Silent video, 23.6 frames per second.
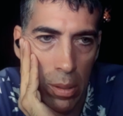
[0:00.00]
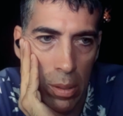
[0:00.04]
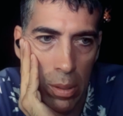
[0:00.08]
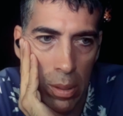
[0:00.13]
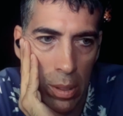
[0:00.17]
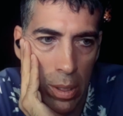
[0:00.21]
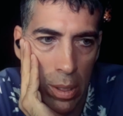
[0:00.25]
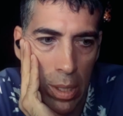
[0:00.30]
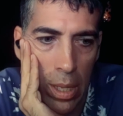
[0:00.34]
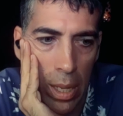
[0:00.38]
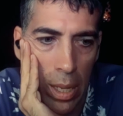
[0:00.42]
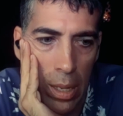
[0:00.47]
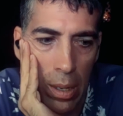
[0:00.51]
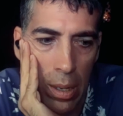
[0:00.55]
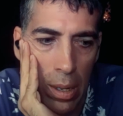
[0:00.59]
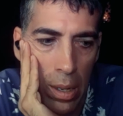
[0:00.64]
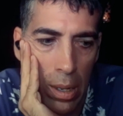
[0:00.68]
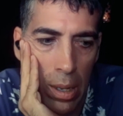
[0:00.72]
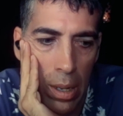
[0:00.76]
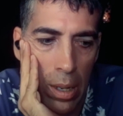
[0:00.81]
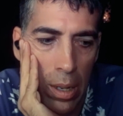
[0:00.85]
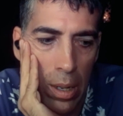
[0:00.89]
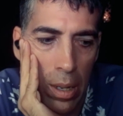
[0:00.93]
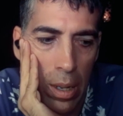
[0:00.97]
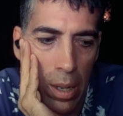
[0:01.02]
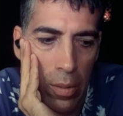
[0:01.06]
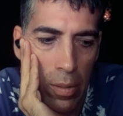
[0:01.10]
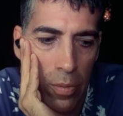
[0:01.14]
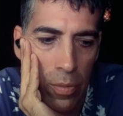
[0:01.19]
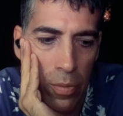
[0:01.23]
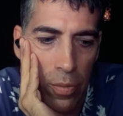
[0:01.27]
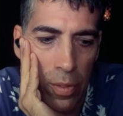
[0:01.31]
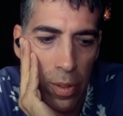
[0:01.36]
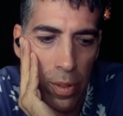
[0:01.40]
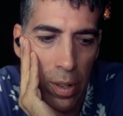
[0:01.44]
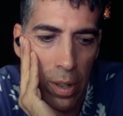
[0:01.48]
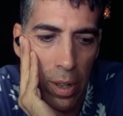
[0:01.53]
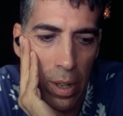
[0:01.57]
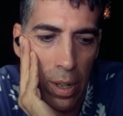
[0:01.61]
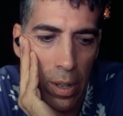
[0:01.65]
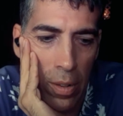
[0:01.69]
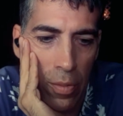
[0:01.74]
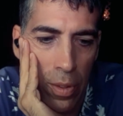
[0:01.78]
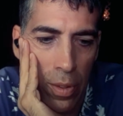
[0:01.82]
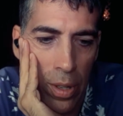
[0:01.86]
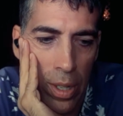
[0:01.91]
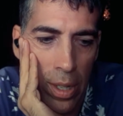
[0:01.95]
kind of a, a lot of a
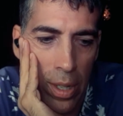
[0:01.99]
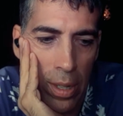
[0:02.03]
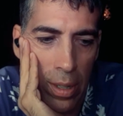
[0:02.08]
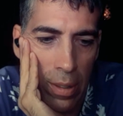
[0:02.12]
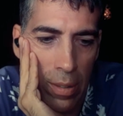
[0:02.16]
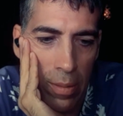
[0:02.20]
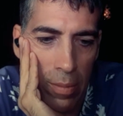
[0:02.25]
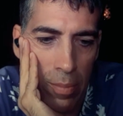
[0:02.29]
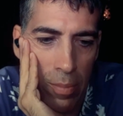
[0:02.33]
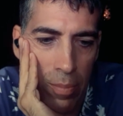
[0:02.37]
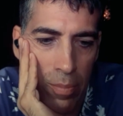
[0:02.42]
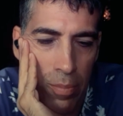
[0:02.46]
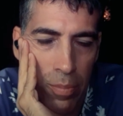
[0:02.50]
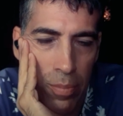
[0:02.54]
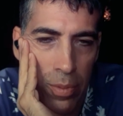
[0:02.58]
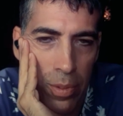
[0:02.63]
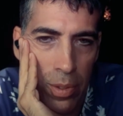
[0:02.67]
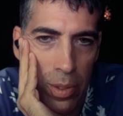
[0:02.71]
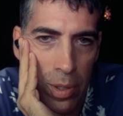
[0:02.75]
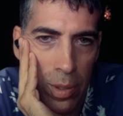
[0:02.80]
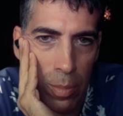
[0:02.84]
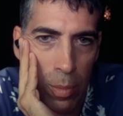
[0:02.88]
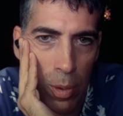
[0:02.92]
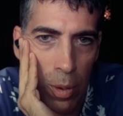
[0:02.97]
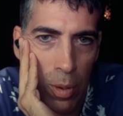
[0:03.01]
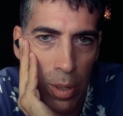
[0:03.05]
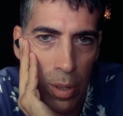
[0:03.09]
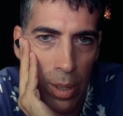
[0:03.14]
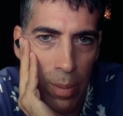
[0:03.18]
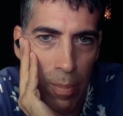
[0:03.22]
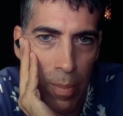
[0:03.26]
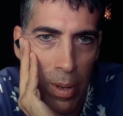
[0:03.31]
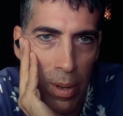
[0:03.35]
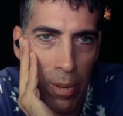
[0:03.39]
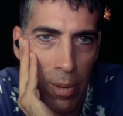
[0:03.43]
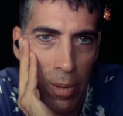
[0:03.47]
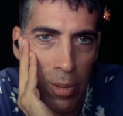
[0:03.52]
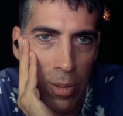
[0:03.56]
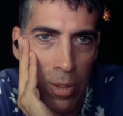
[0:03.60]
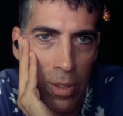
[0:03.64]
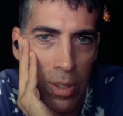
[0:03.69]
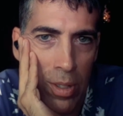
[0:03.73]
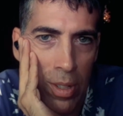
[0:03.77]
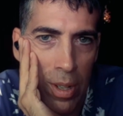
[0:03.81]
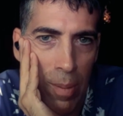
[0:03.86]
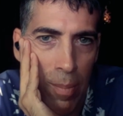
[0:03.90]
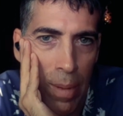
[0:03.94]
lot of like smoke and
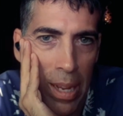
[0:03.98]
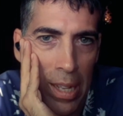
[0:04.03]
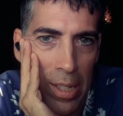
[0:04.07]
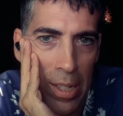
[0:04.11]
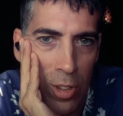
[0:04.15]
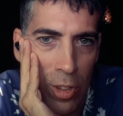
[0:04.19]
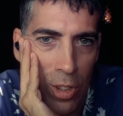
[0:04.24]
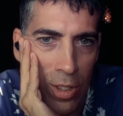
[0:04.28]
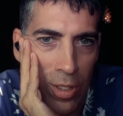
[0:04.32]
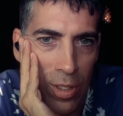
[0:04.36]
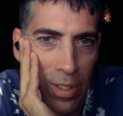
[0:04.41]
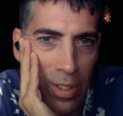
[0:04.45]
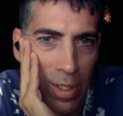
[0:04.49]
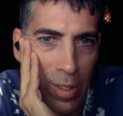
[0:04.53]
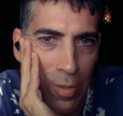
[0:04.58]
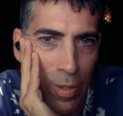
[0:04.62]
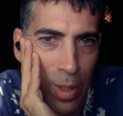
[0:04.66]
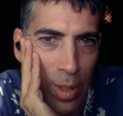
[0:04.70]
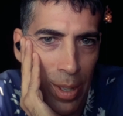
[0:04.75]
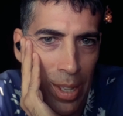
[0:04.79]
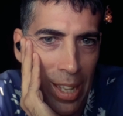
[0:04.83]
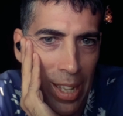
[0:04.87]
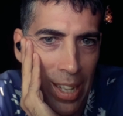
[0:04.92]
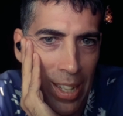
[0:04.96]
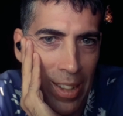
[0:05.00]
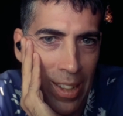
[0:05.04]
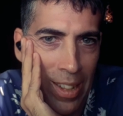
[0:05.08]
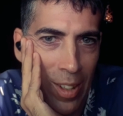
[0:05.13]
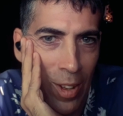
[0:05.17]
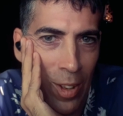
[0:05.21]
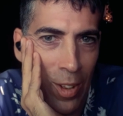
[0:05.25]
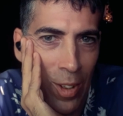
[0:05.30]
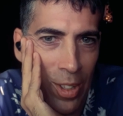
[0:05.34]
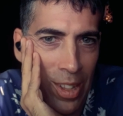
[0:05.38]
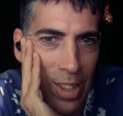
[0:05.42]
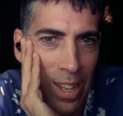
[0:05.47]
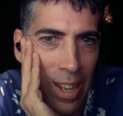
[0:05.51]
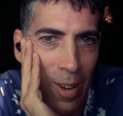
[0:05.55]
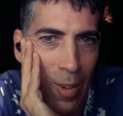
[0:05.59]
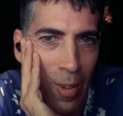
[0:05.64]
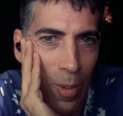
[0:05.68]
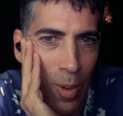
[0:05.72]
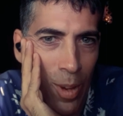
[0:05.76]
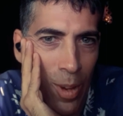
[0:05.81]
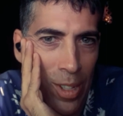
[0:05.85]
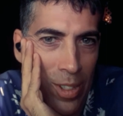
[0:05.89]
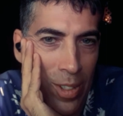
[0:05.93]
mirrors cinematic stuff to get it to look that